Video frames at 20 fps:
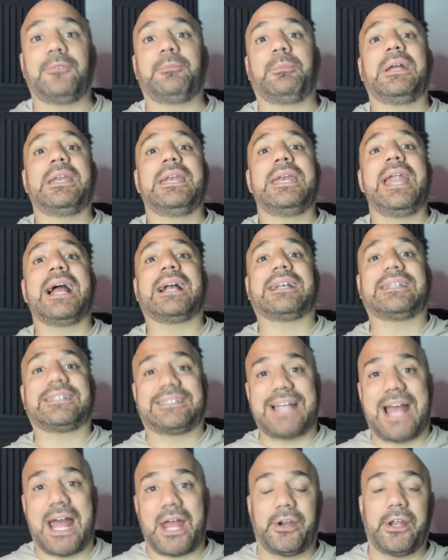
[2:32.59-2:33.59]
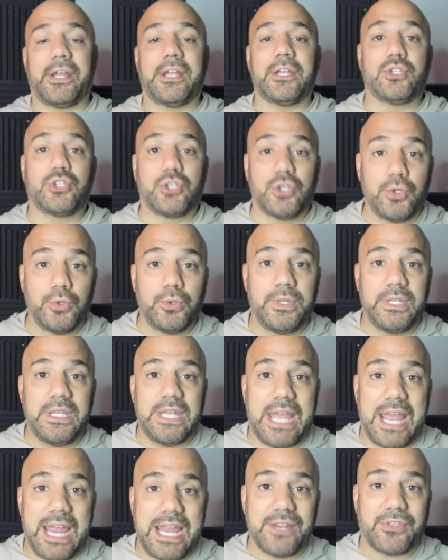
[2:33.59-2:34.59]
but next Saturday, June
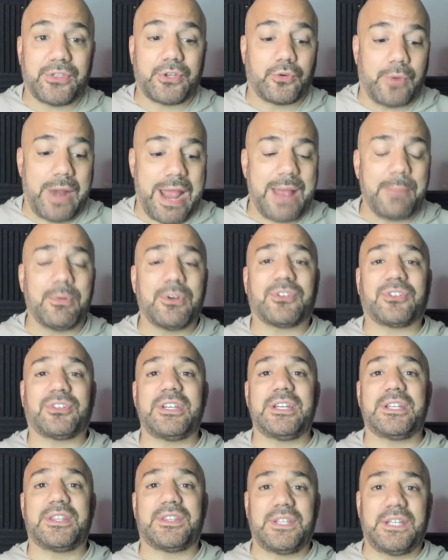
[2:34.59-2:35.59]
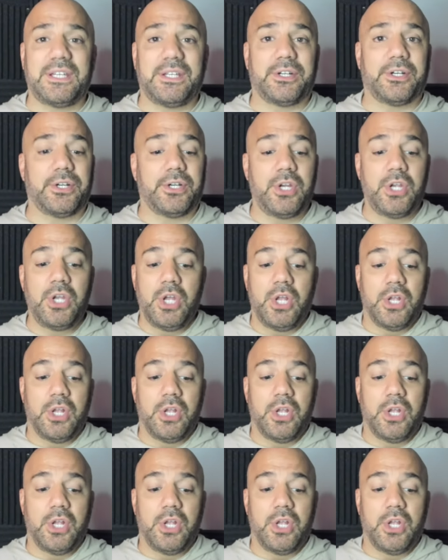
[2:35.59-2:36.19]
the 8th, Gramercy Theater.